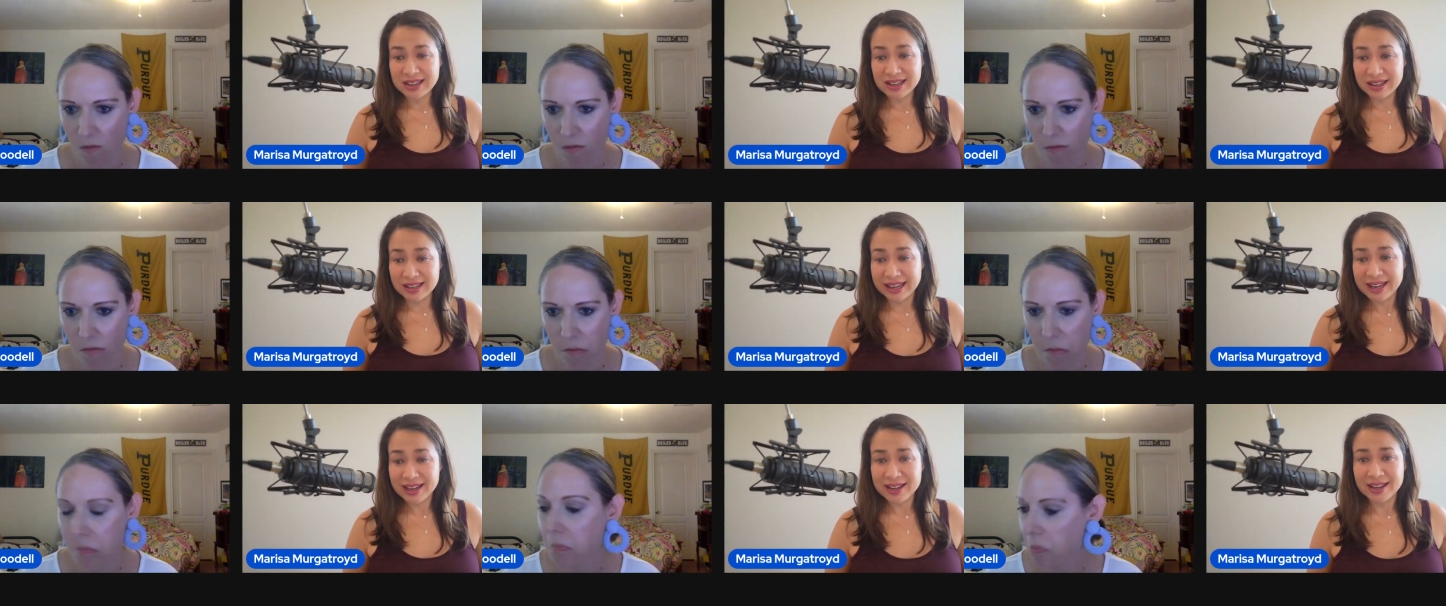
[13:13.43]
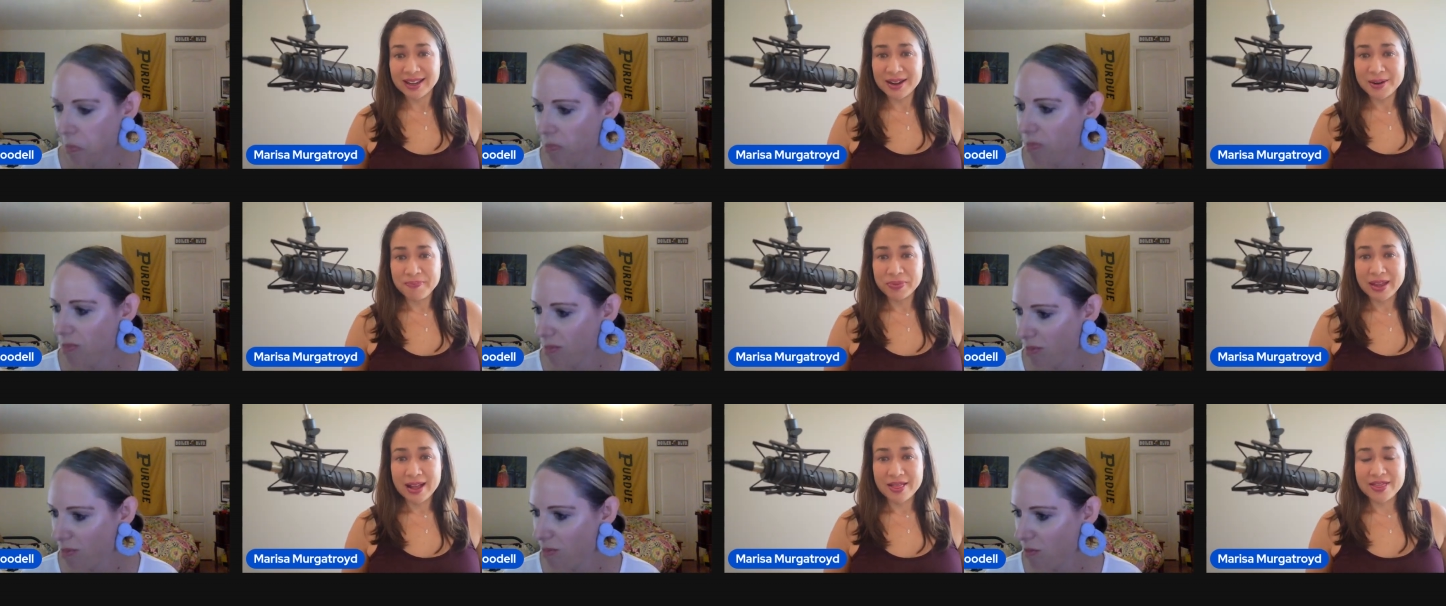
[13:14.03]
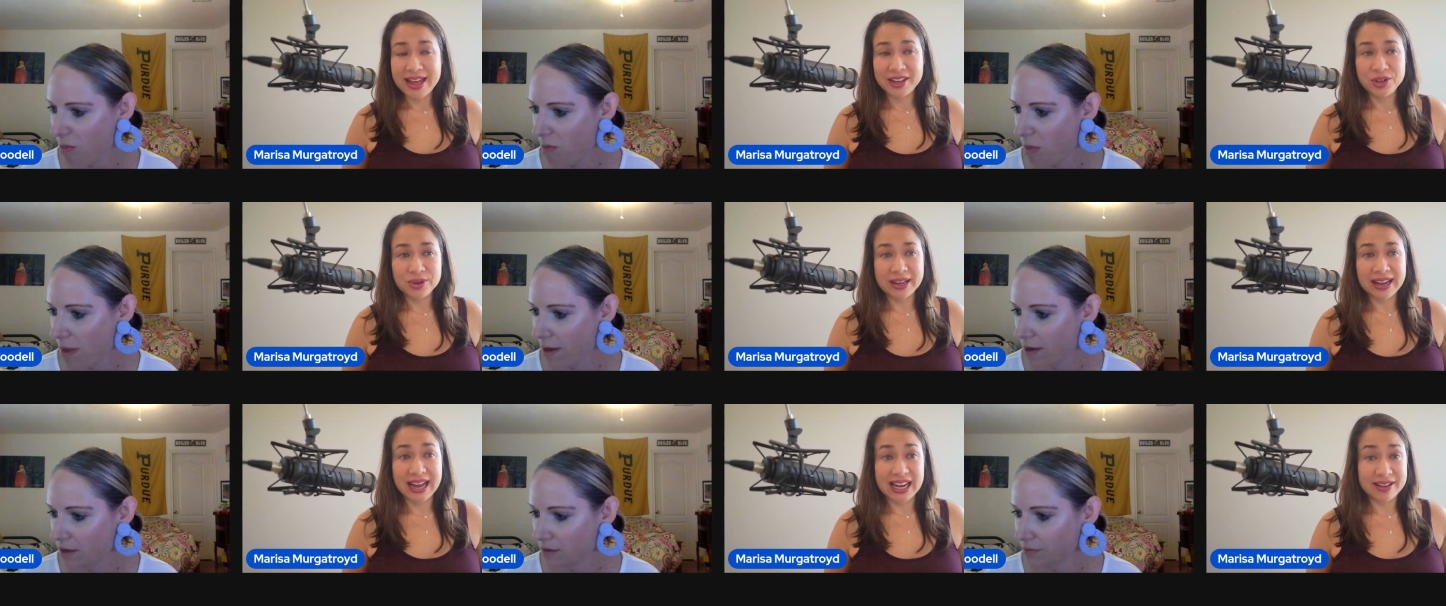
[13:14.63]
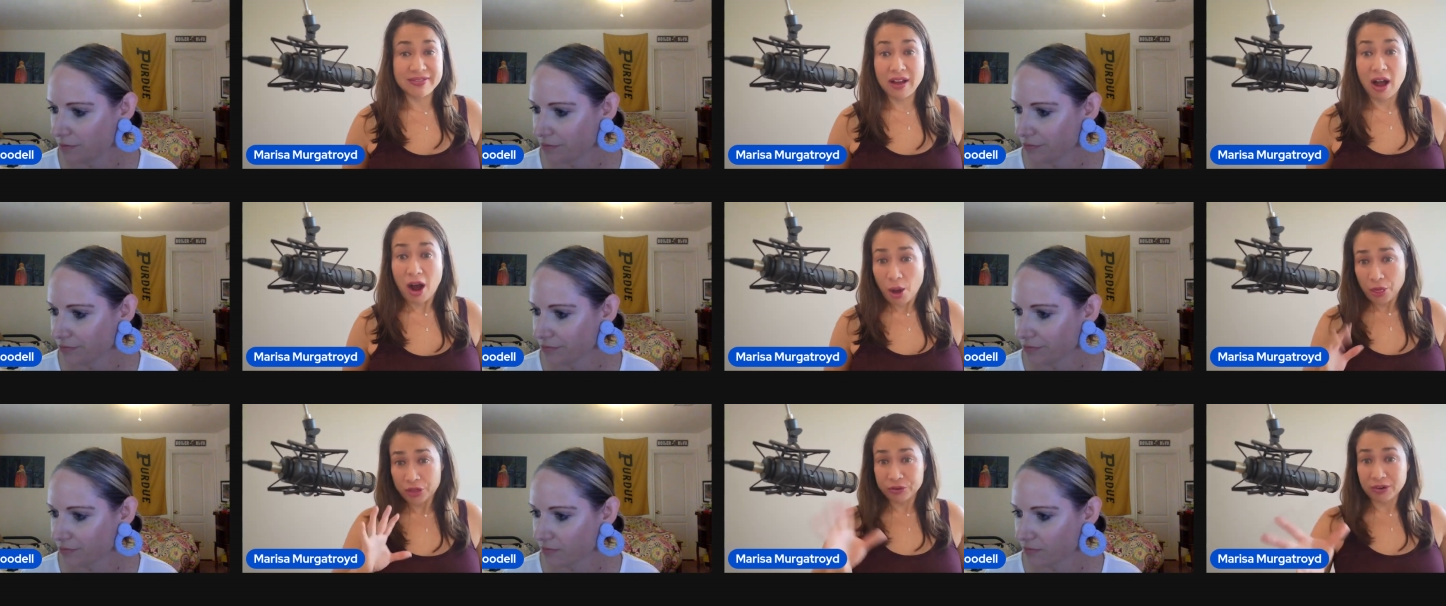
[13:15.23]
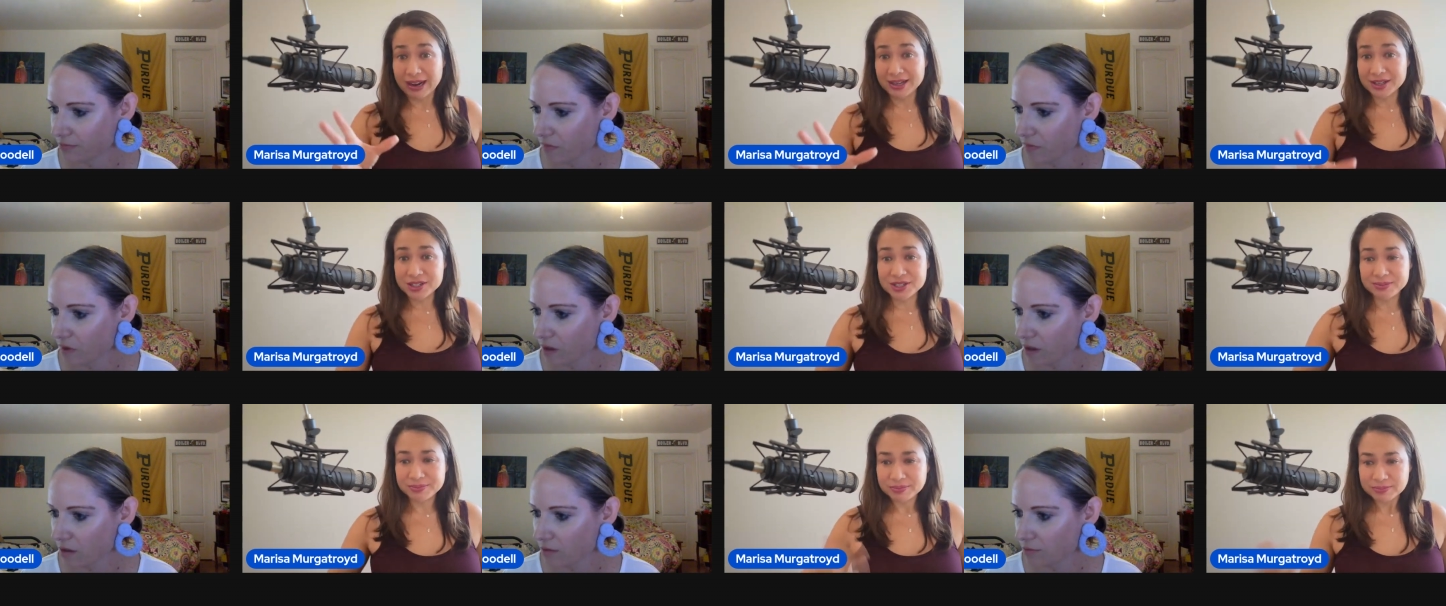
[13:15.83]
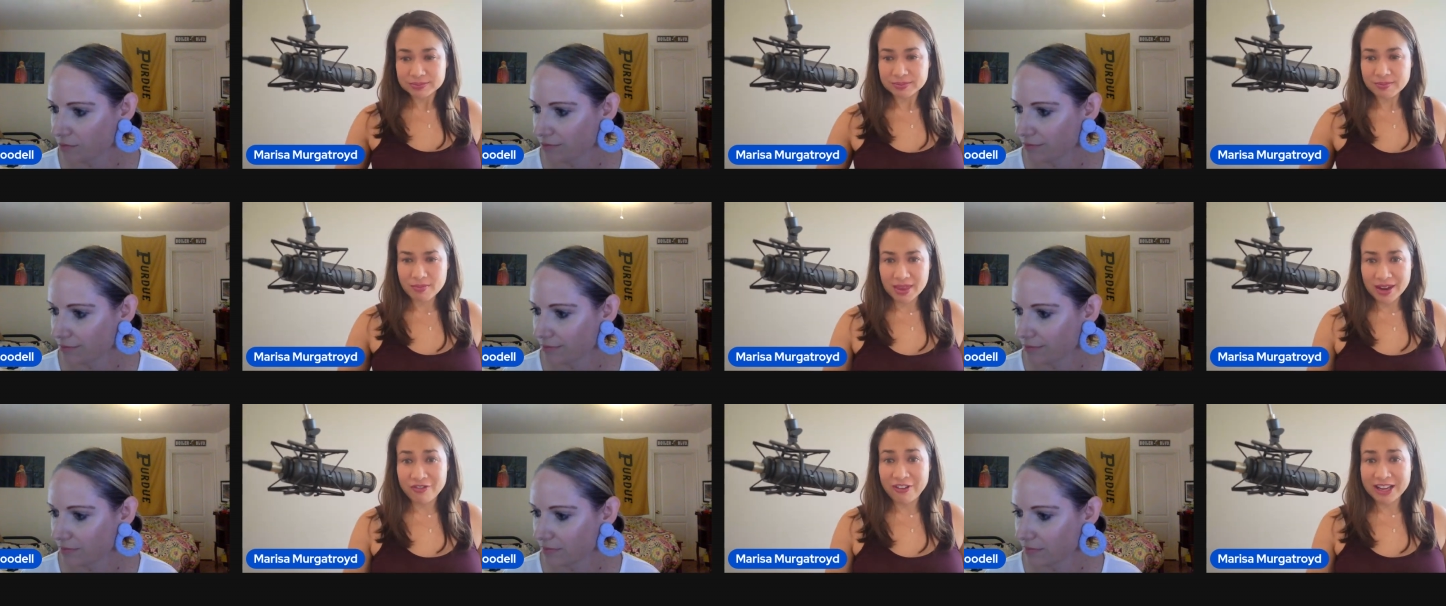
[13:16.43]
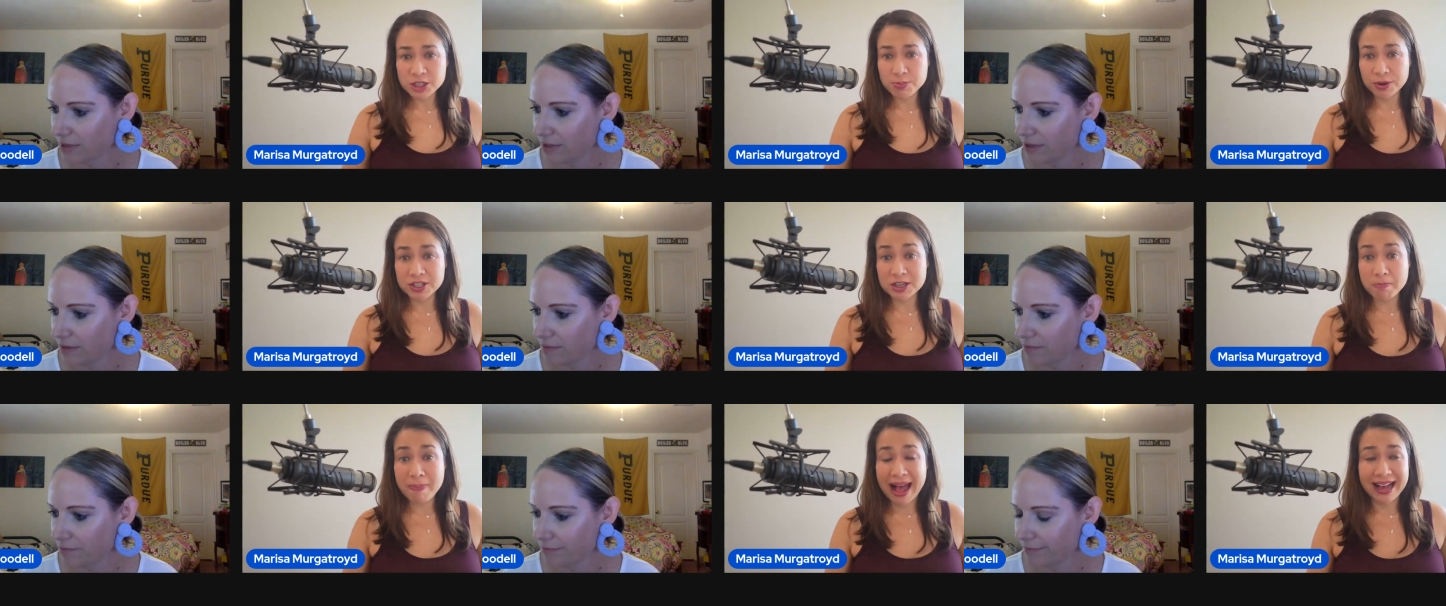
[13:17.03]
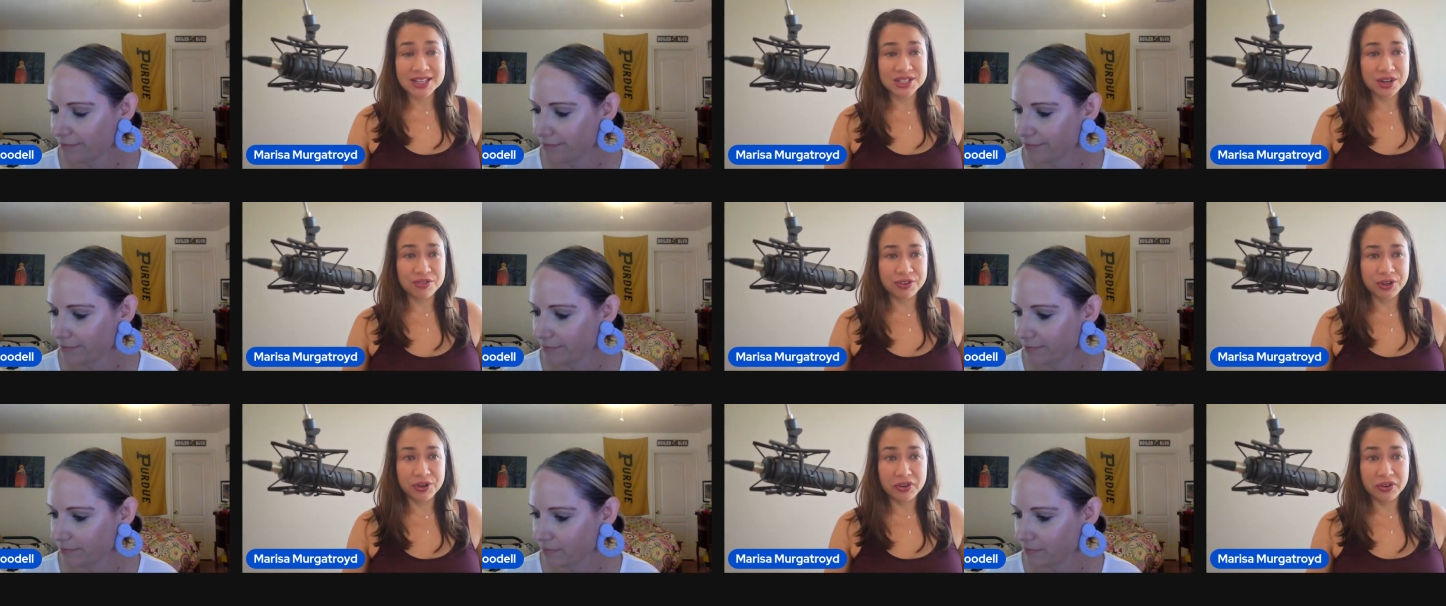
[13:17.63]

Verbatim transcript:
Speaker 1: link, mm-hmm. then you can kind of authorize Facebook to pass over your